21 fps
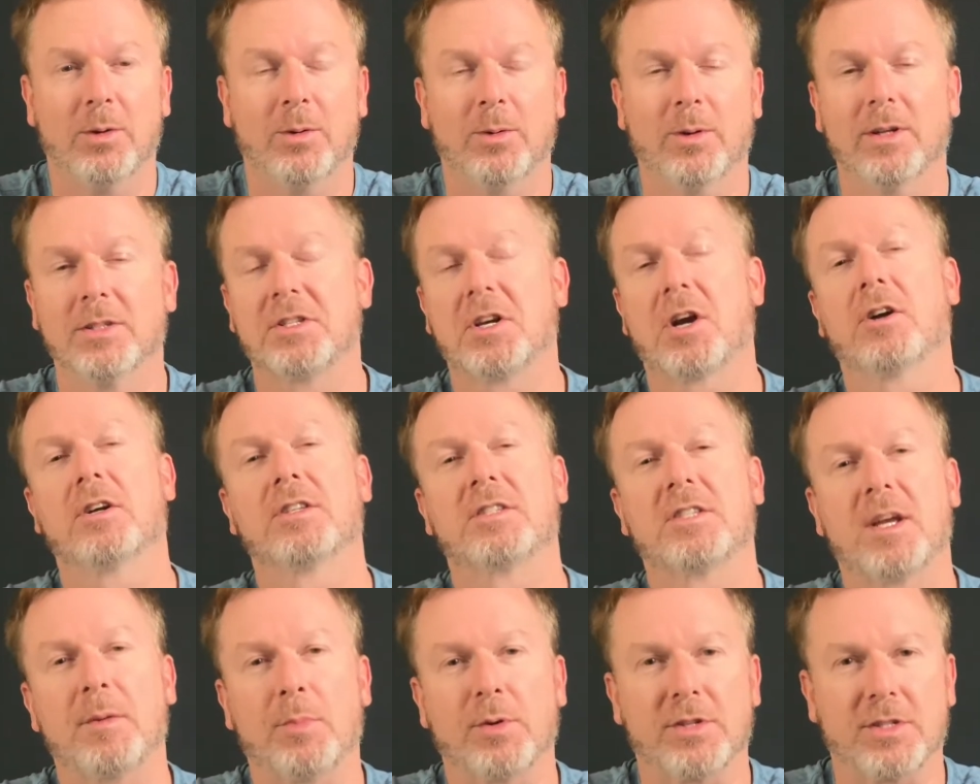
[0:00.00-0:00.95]
Well, it's hard to
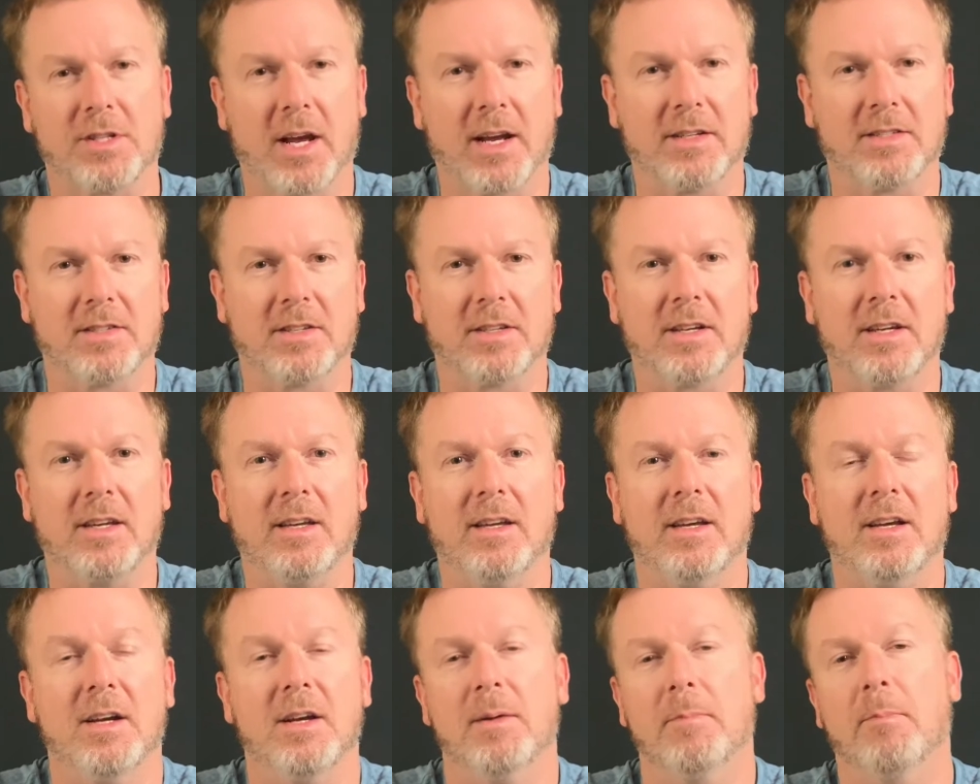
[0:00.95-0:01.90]
say precisely,
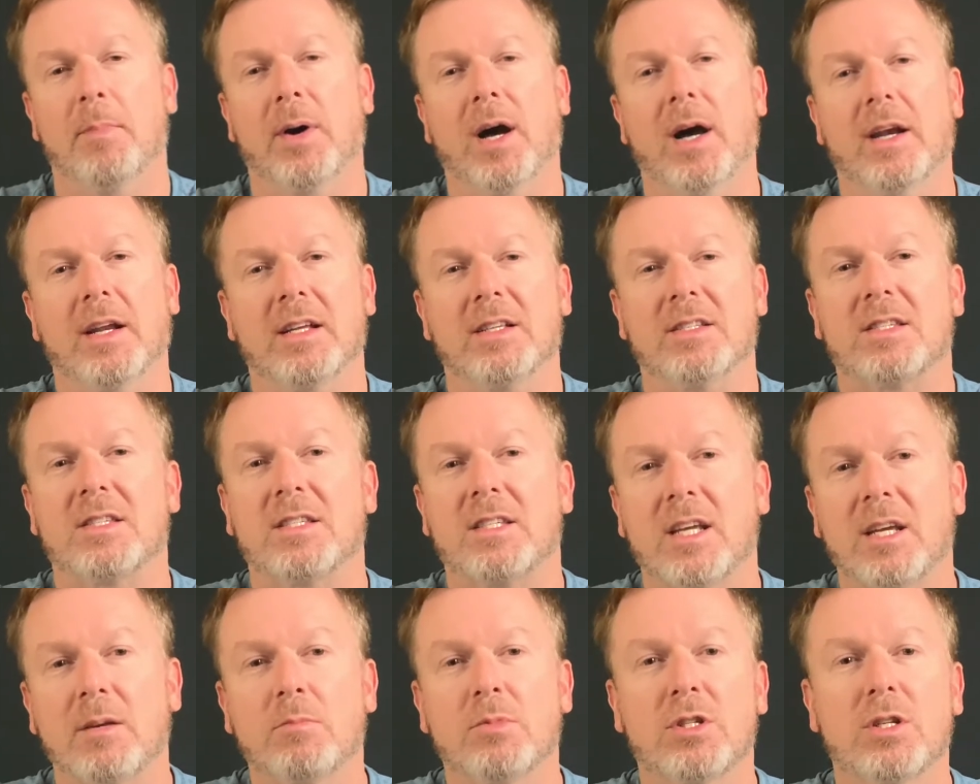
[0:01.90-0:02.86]
but it
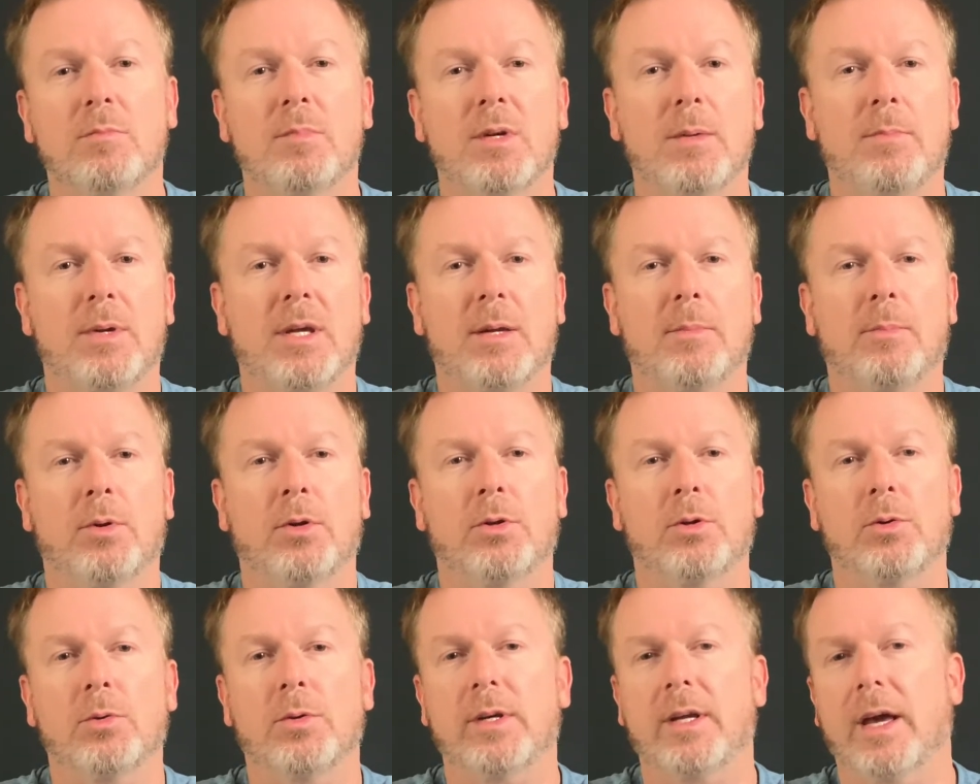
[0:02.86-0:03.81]
seems to be people
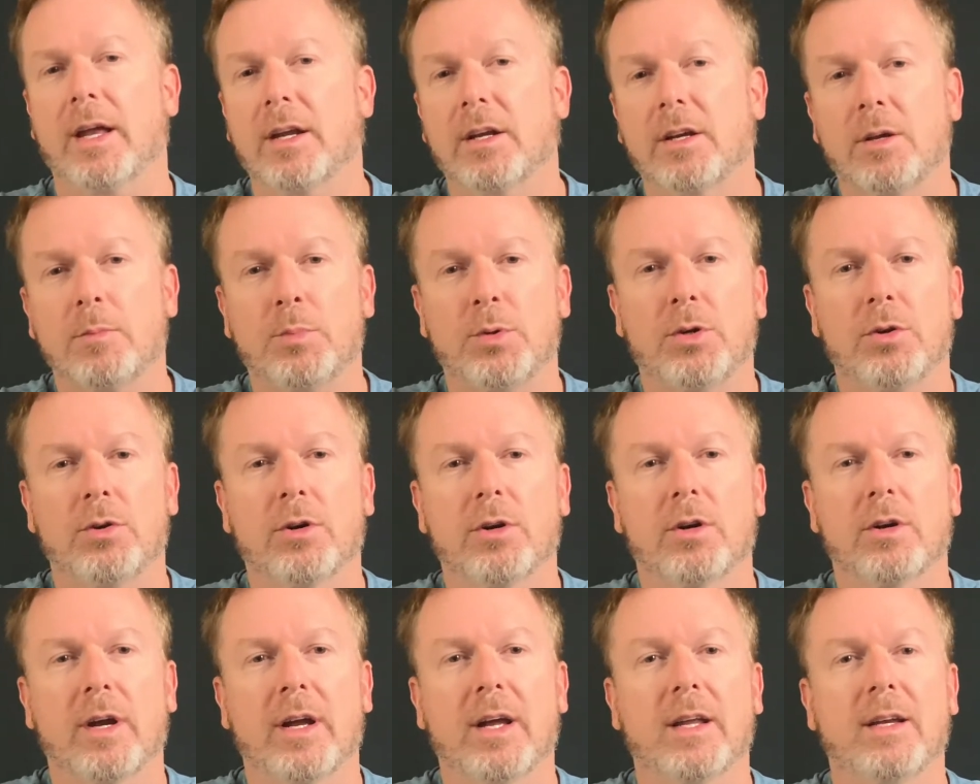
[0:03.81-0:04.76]
who get a
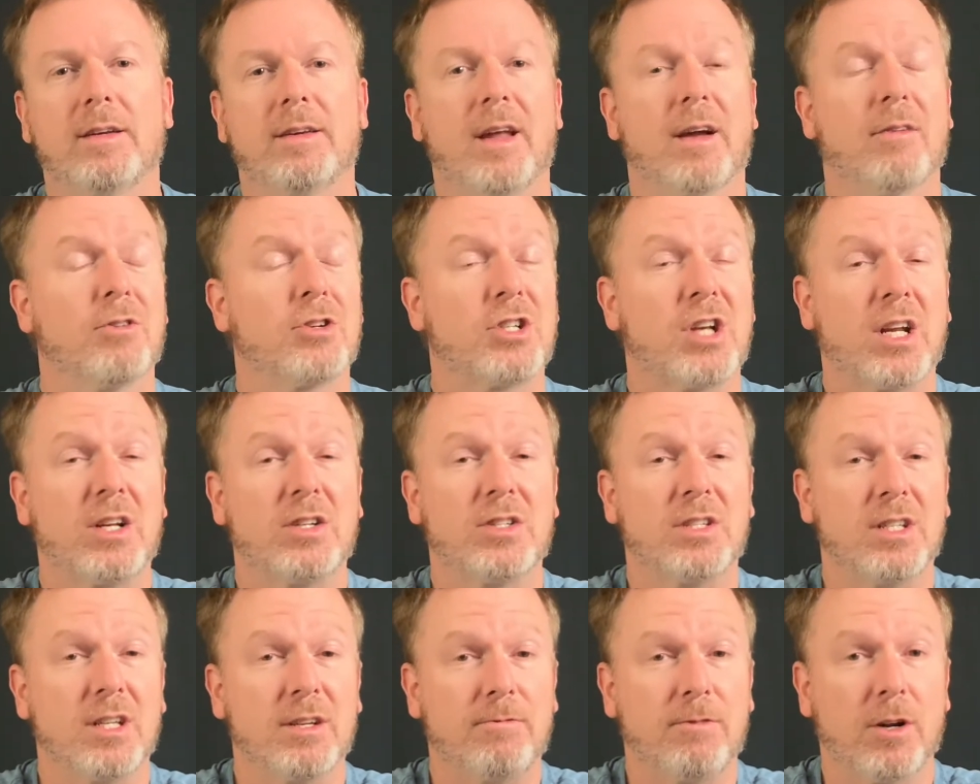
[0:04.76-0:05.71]
computer and never change
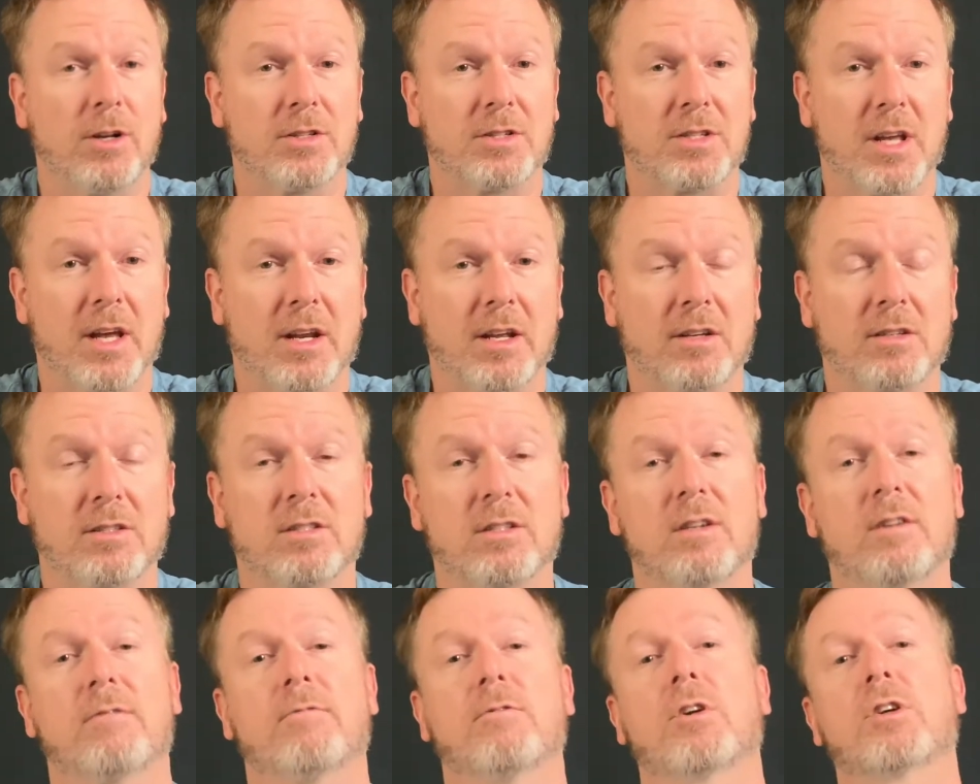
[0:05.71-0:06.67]
the default settings.
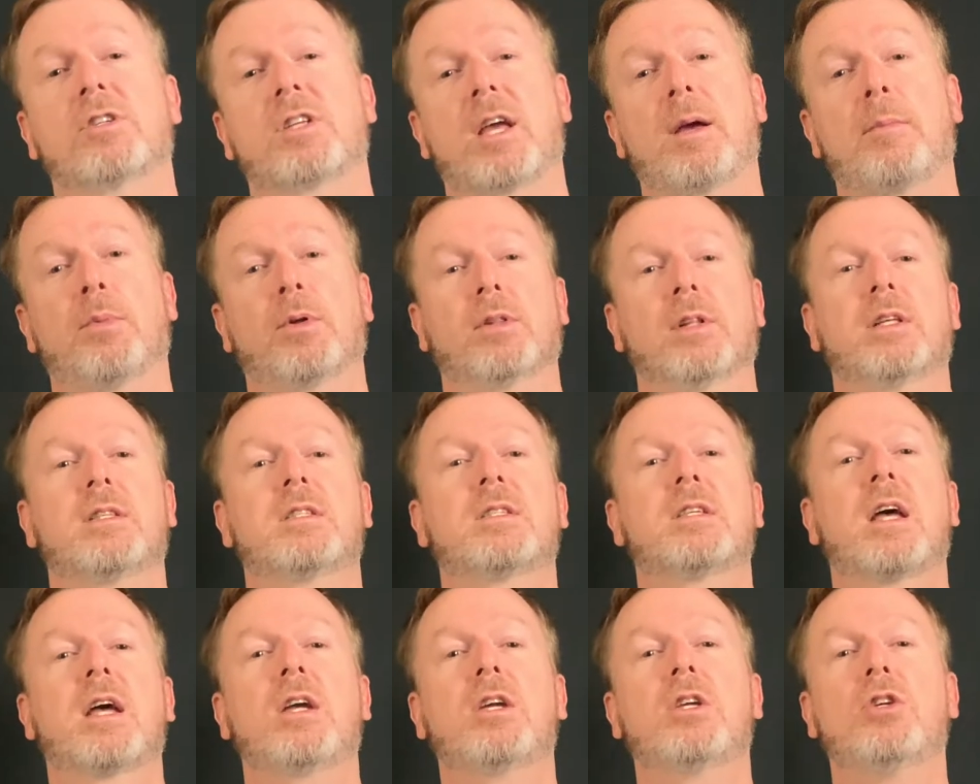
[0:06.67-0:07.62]
For example, let's
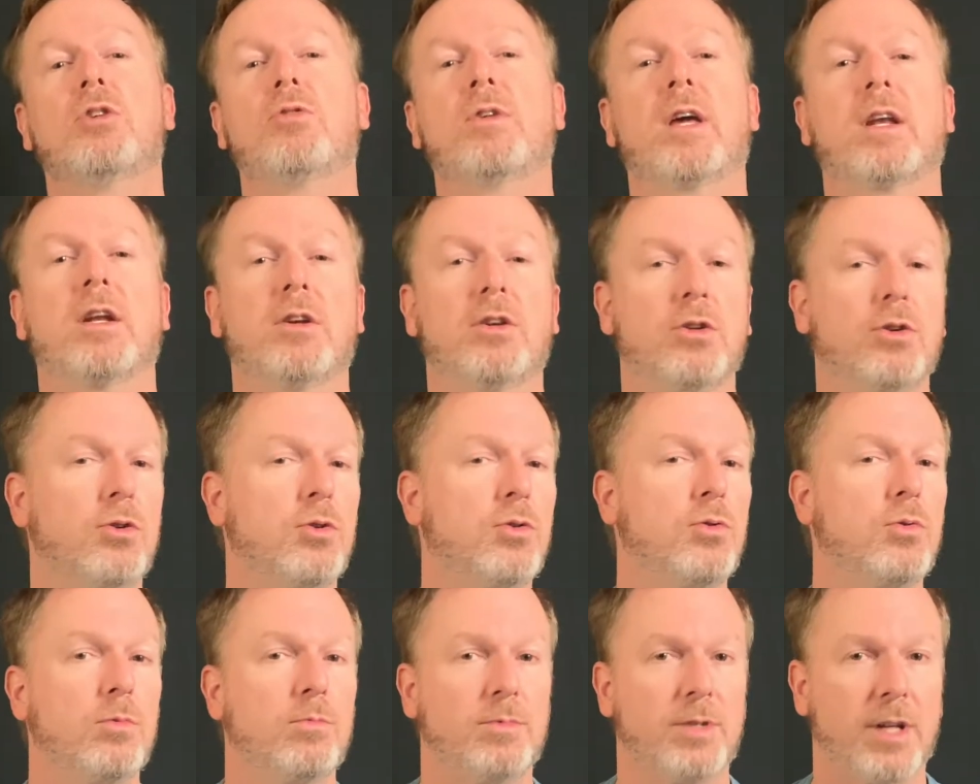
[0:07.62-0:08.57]
say you get a
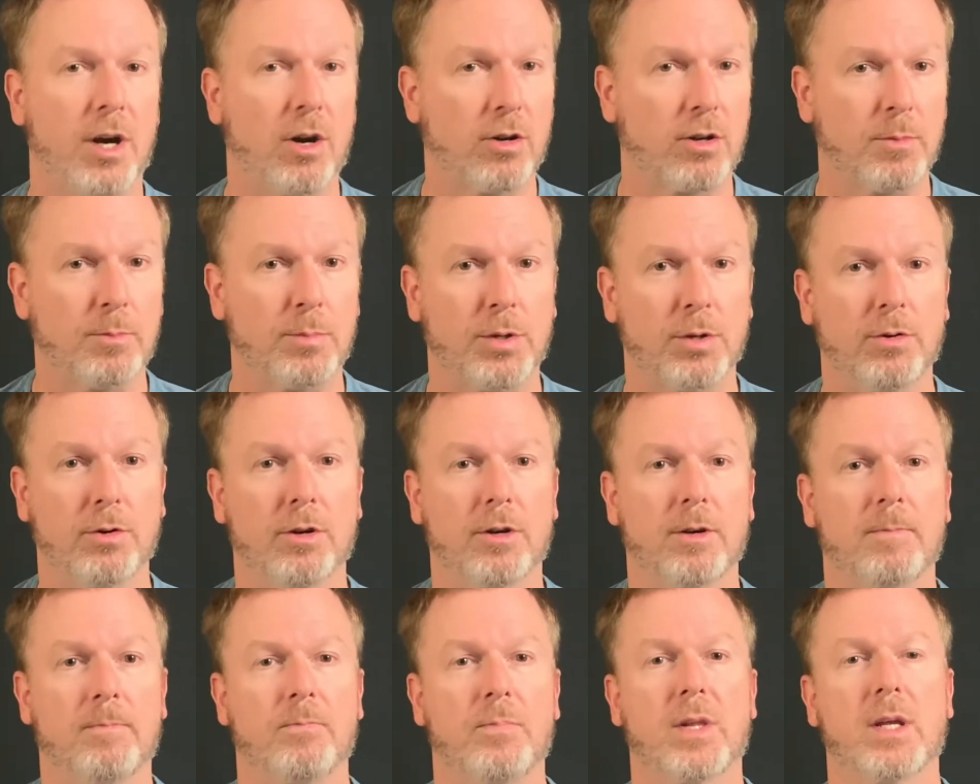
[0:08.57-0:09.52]
new Dell
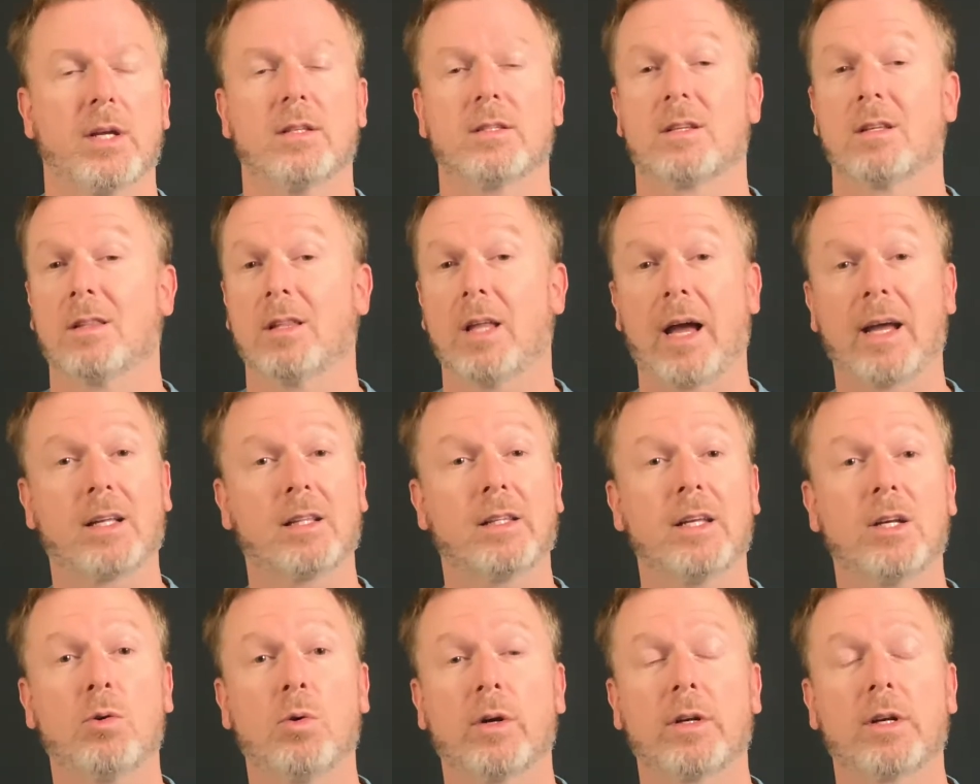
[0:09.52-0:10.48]
computer. It's
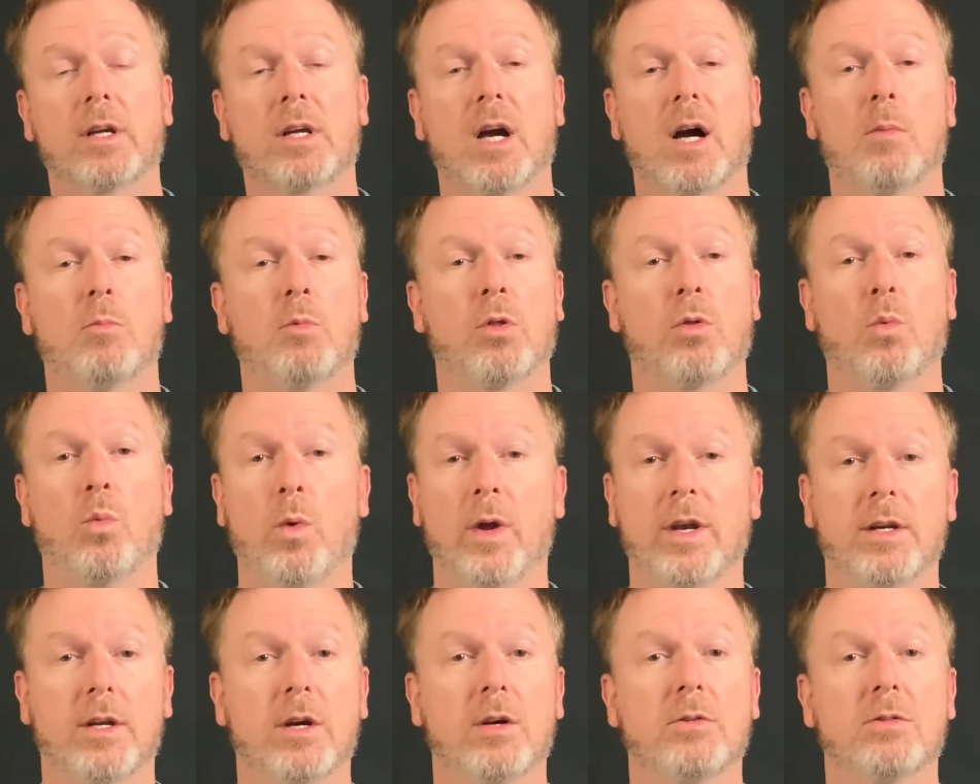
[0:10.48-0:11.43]
likely going to come with
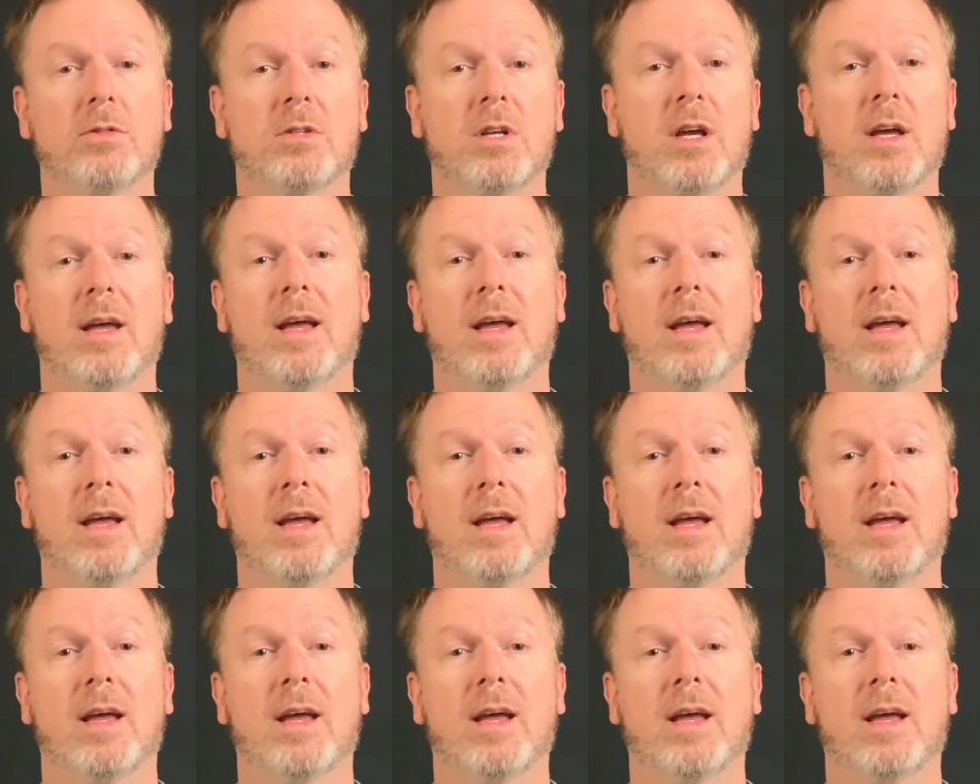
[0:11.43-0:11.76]
Windows,